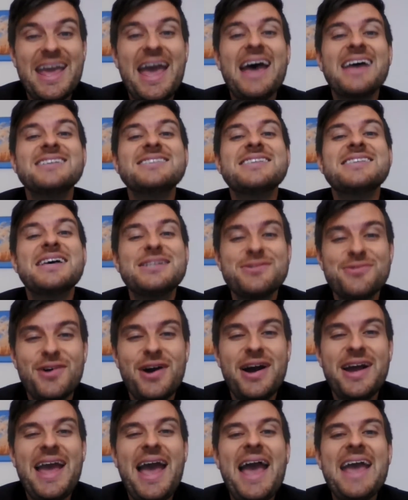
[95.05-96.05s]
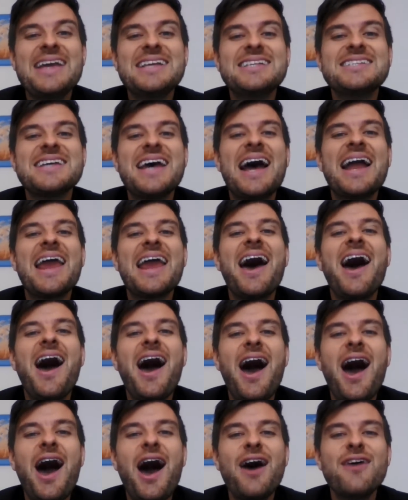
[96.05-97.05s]
Yes, that's right,
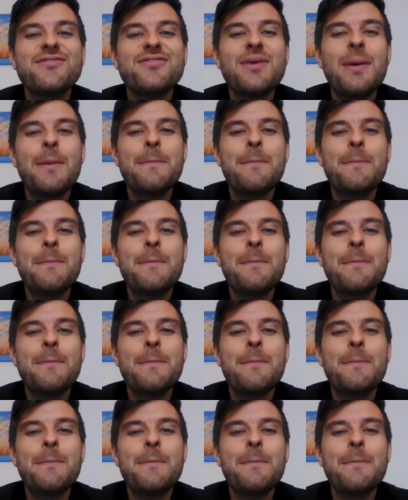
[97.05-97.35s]
8.5